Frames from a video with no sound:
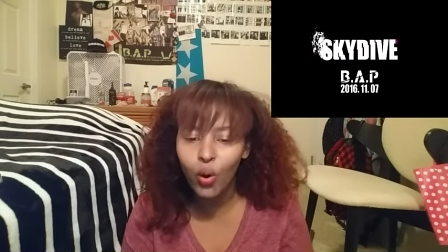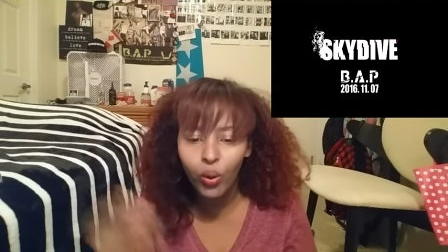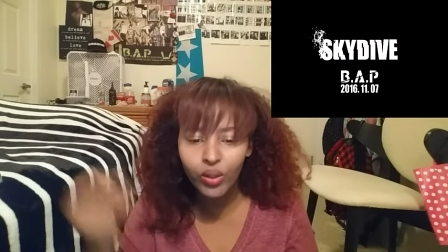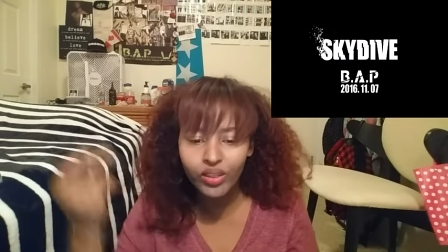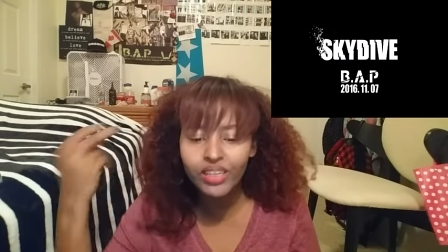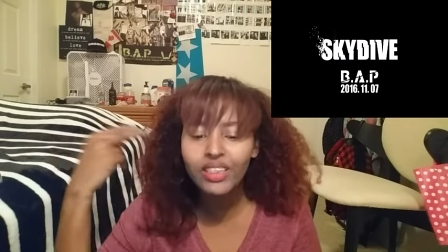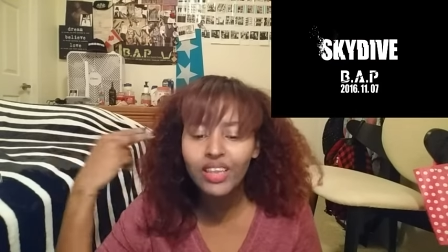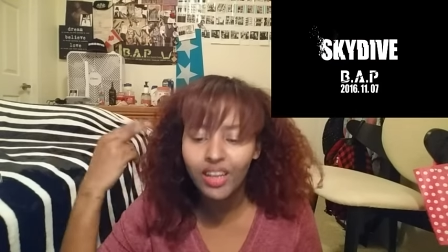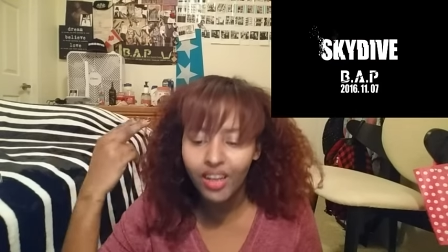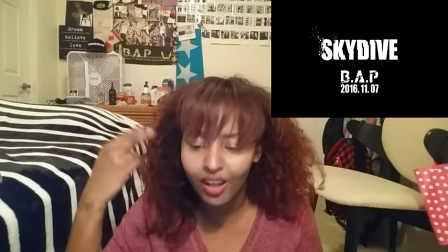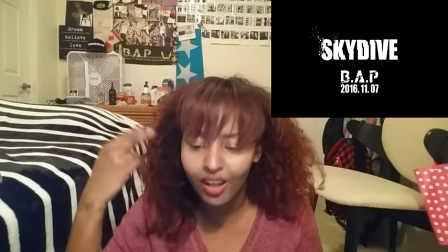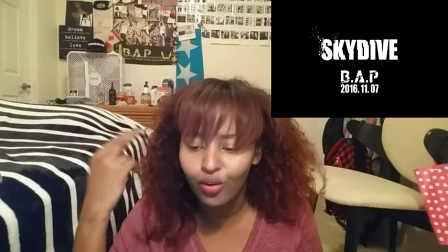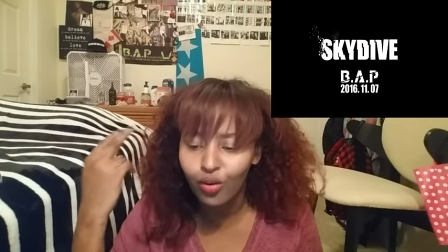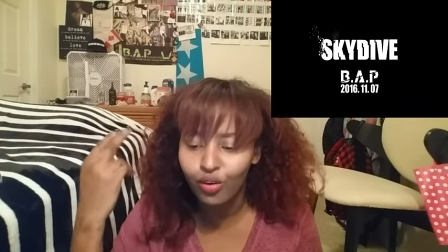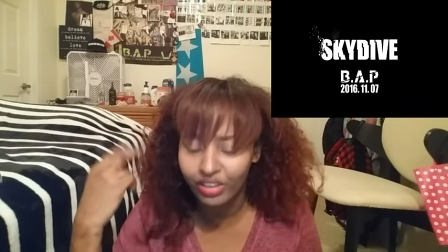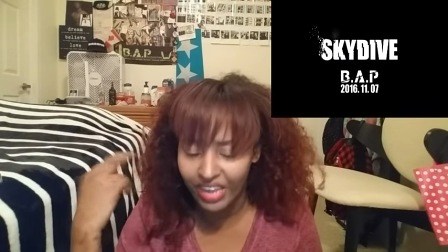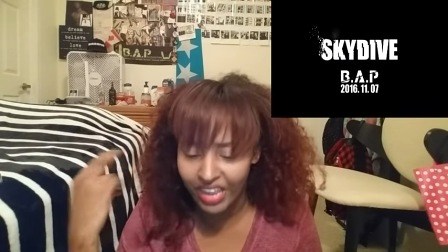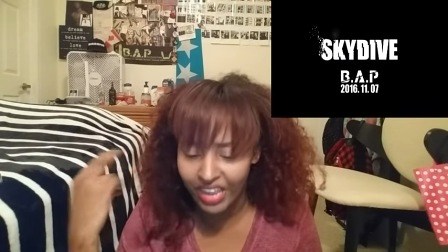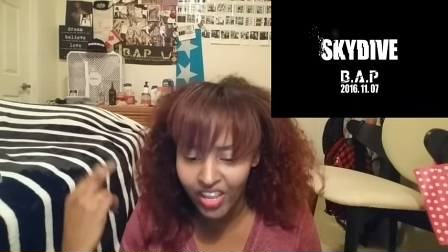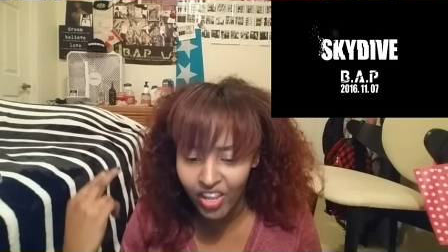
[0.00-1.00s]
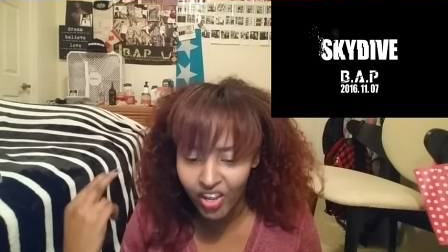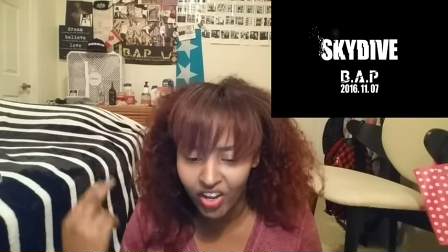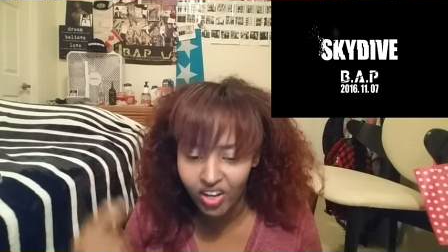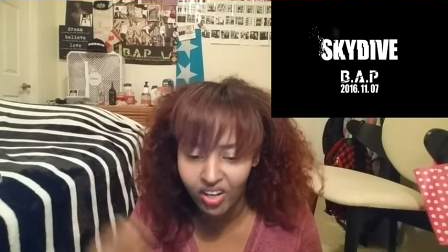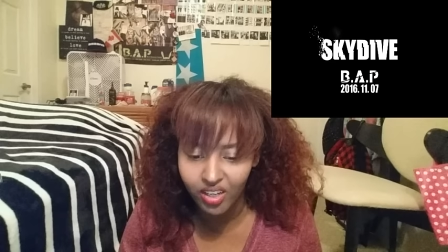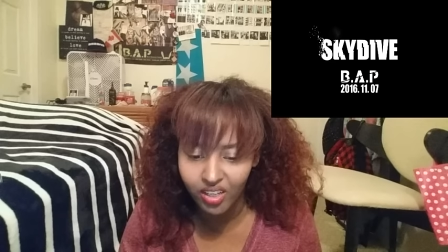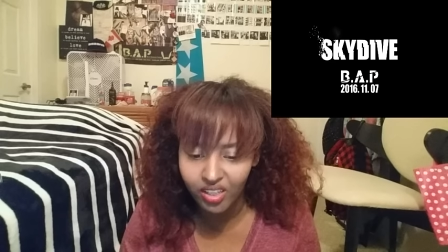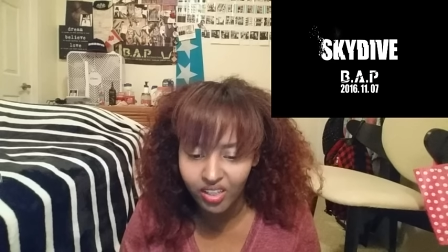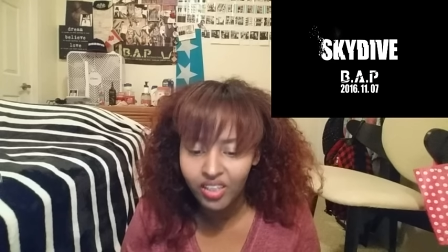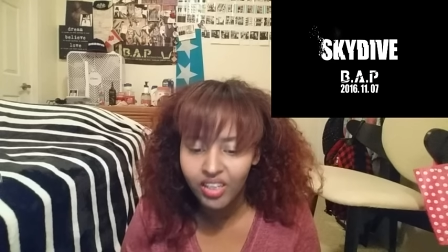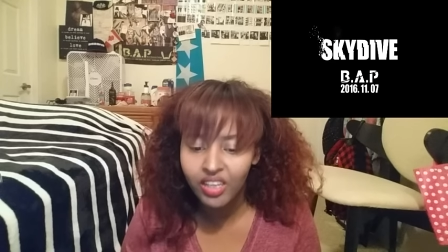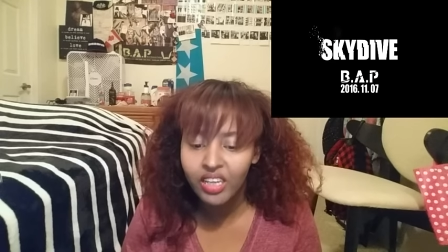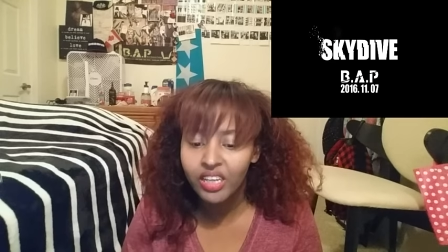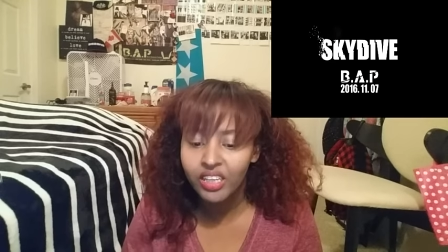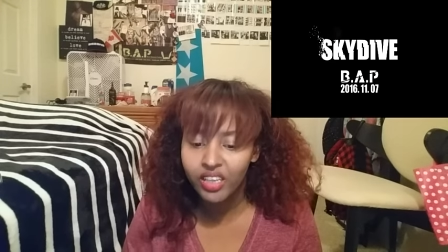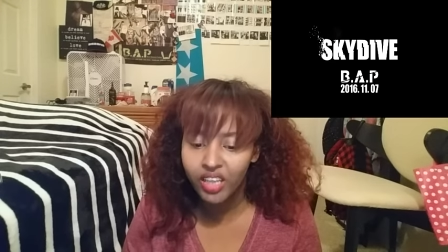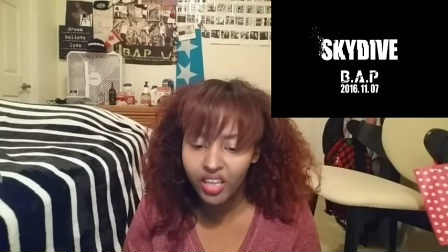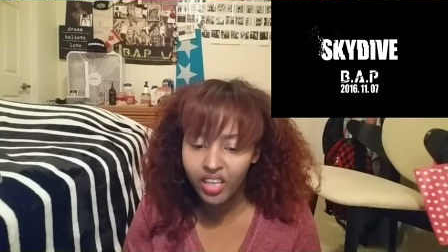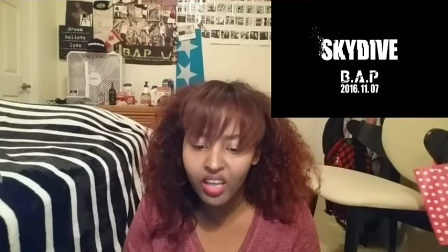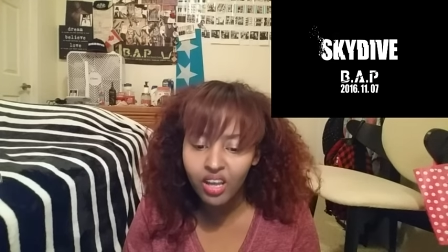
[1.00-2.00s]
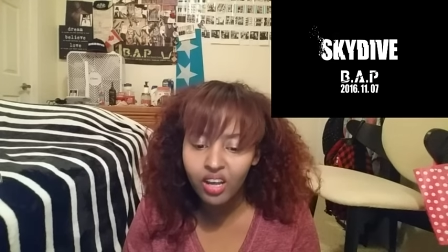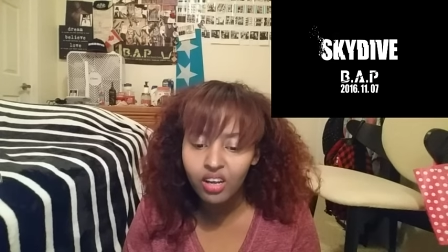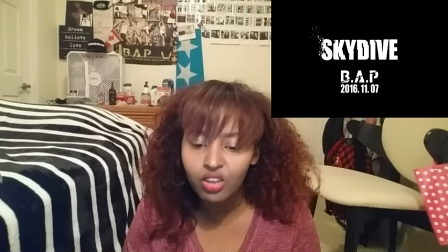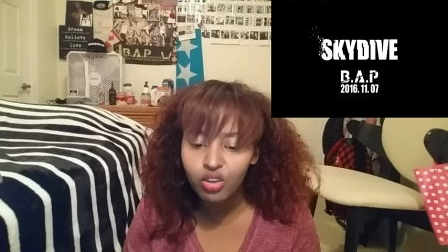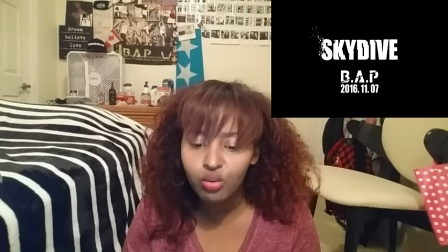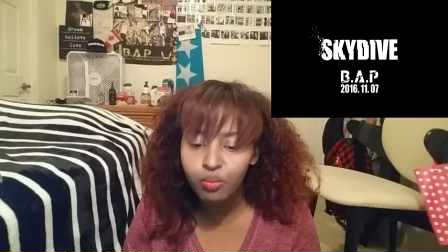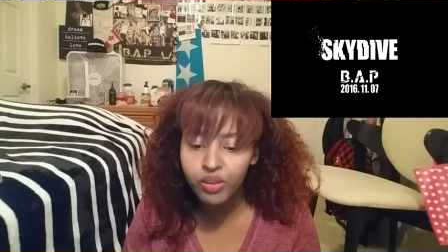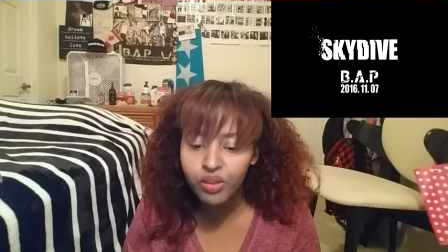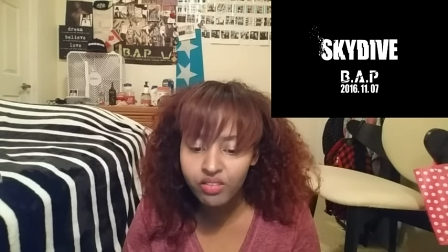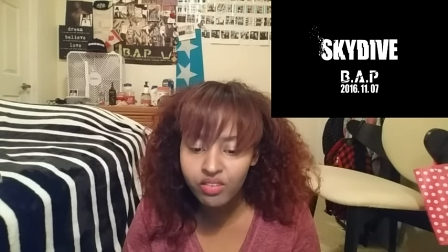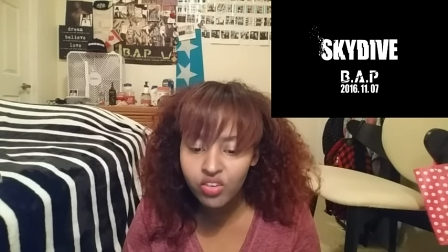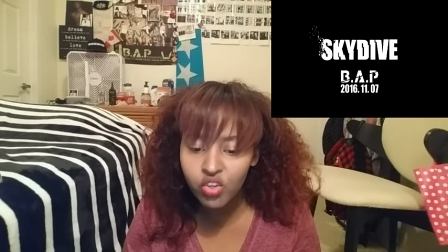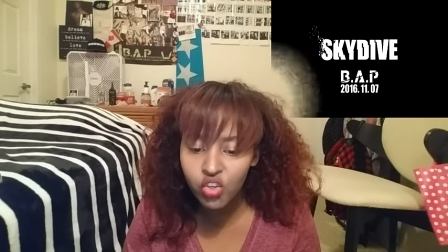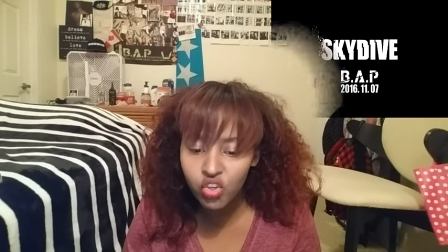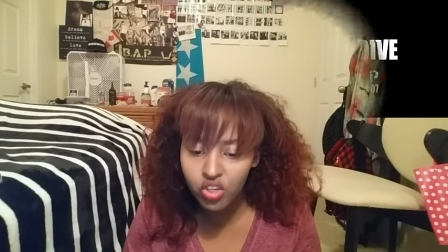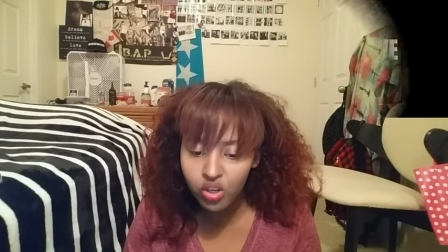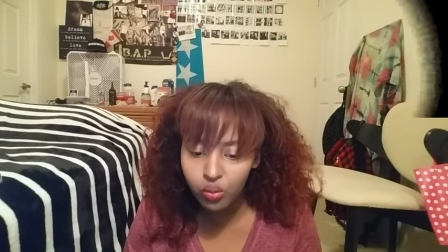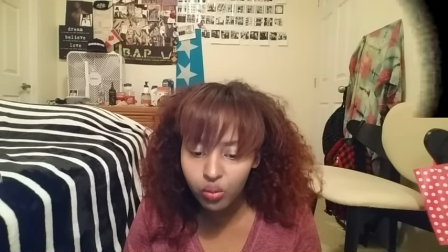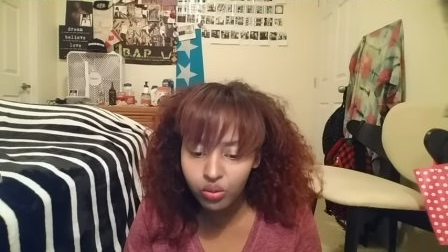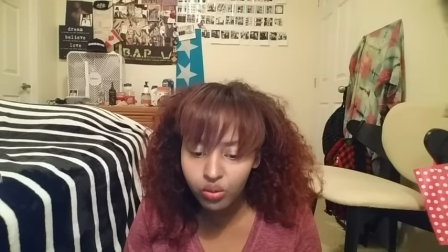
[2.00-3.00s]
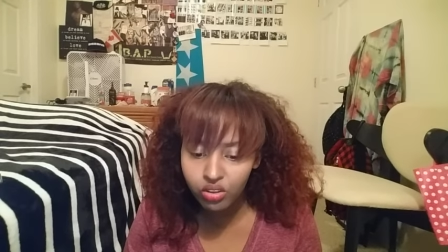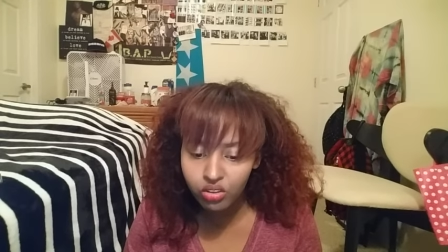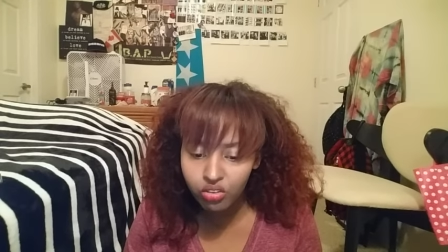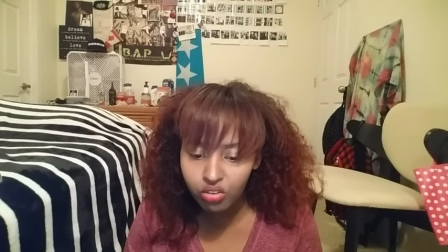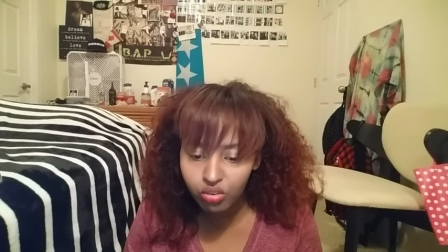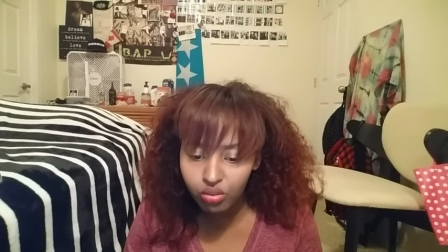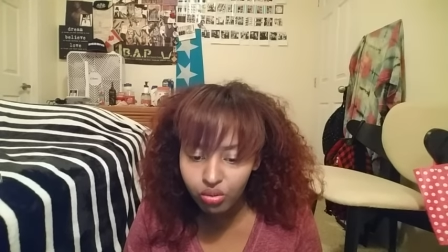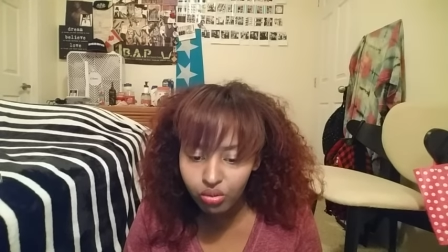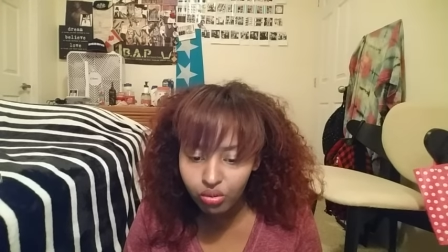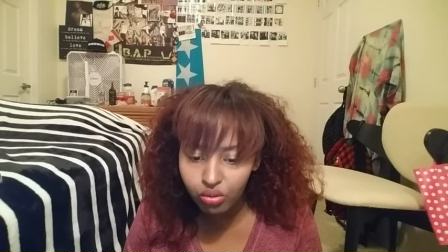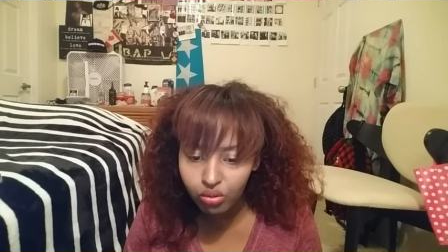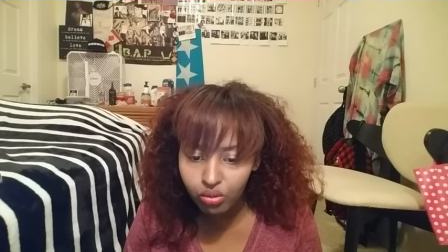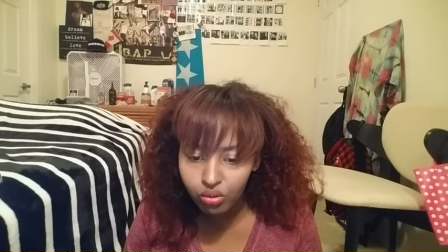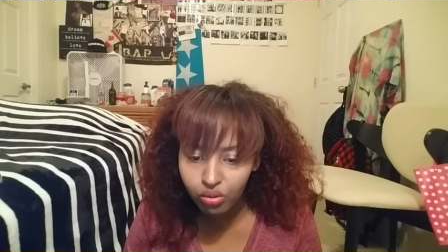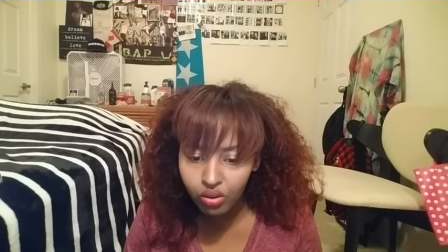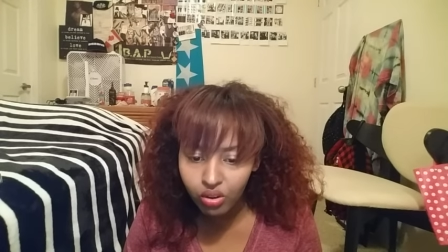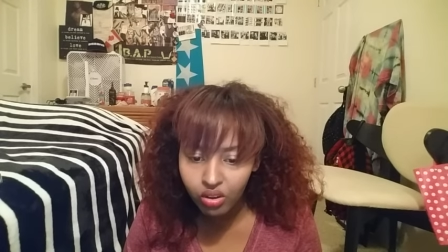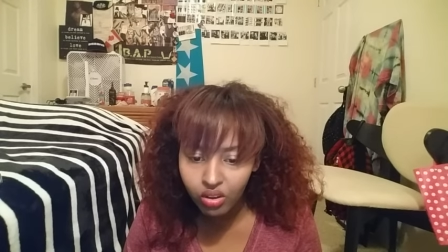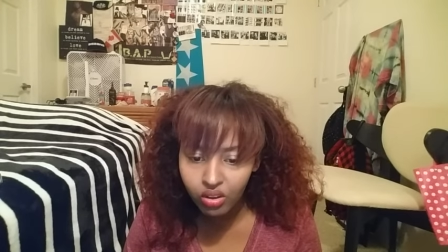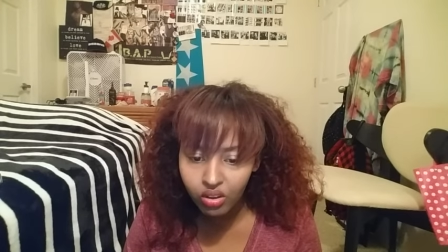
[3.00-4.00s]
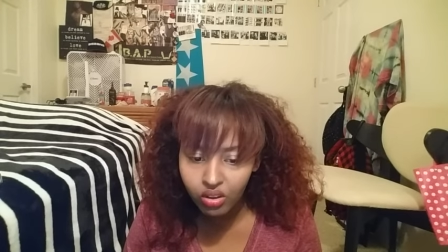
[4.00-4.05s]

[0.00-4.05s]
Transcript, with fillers: holding the gun on Daehyun? Daehyun, you piece of shit, what did you do?